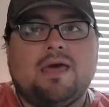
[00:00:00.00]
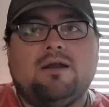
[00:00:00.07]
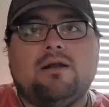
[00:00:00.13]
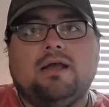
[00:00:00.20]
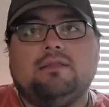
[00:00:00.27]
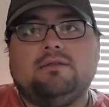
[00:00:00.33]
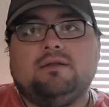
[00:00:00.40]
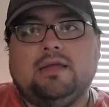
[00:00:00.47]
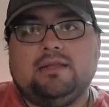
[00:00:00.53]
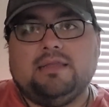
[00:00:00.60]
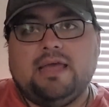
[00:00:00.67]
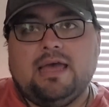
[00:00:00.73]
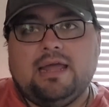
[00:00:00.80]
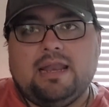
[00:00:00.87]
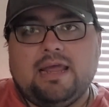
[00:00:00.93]
that are out there
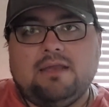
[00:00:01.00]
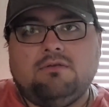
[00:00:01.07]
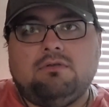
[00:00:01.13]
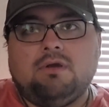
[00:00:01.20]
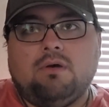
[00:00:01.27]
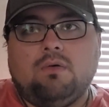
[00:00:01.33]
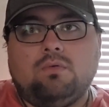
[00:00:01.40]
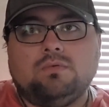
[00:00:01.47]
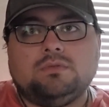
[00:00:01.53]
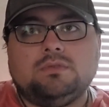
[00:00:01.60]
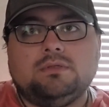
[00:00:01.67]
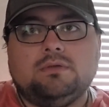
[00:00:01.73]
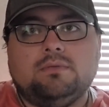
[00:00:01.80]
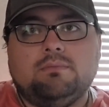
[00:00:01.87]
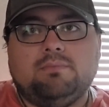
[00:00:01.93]
like that, and
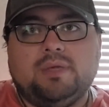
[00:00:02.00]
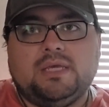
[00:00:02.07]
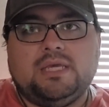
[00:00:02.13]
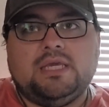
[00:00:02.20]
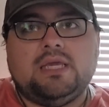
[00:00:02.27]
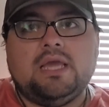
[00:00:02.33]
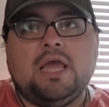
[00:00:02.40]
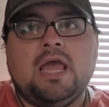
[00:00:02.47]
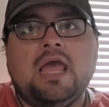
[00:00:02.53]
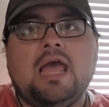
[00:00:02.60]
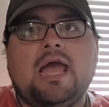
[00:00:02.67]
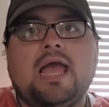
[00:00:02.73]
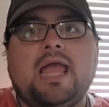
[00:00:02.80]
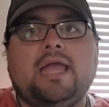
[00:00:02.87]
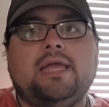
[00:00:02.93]
don't be
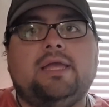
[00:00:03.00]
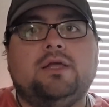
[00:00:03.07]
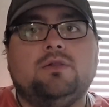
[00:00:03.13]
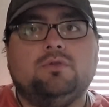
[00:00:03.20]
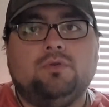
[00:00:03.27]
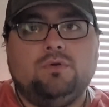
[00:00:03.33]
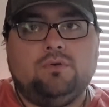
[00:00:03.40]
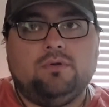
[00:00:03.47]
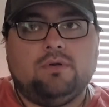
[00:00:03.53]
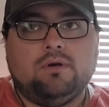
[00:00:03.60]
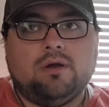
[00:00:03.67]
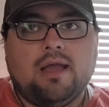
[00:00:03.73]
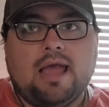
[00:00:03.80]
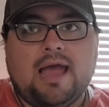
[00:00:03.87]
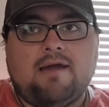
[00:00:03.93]
a
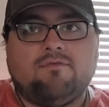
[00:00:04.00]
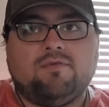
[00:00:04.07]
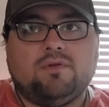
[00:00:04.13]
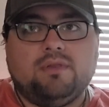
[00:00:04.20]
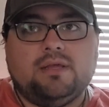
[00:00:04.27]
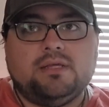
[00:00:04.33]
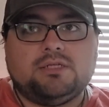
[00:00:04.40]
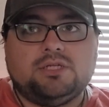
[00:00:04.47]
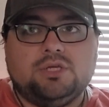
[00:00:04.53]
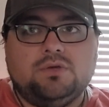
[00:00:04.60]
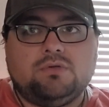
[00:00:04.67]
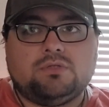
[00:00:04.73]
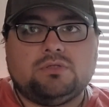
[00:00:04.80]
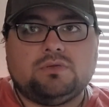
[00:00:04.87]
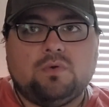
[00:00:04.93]
looter. After these
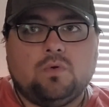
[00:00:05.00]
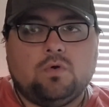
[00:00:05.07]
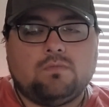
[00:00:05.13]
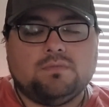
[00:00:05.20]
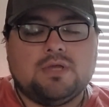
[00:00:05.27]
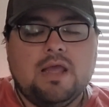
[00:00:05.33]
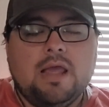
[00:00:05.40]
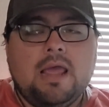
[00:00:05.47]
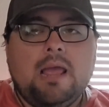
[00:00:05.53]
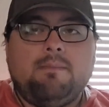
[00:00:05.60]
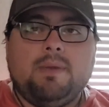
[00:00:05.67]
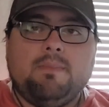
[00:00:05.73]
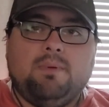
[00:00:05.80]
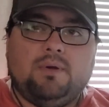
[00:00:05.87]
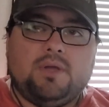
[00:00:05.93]
huge storms,
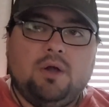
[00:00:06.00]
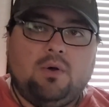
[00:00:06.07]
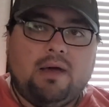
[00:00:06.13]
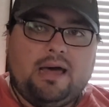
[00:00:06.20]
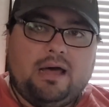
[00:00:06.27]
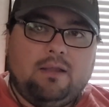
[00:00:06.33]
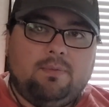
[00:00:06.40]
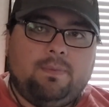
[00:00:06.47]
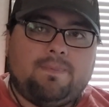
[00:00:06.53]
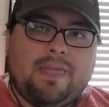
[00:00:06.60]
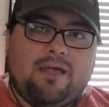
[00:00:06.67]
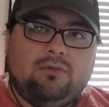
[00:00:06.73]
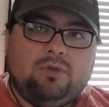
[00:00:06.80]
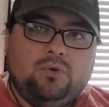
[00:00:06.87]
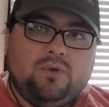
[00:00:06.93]
people go out,
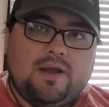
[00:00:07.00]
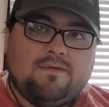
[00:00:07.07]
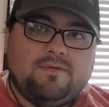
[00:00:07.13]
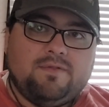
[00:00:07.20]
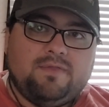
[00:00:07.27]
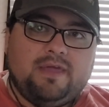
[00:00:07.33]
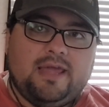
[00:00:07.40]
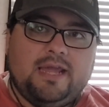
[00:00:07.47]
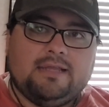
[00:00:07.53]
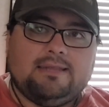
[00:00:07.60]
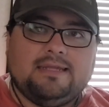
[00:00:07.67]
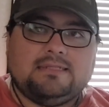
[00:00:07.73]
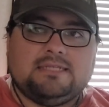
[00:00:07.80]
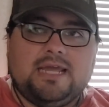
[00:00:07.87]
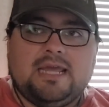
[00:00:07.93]
they loot everything,
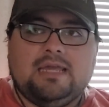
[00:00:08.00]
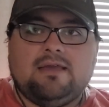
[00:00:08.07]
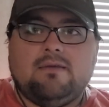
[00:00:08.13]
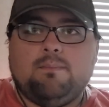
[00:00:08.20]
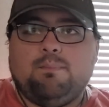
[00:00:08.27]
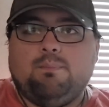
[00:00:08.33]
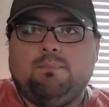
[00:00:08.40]
they take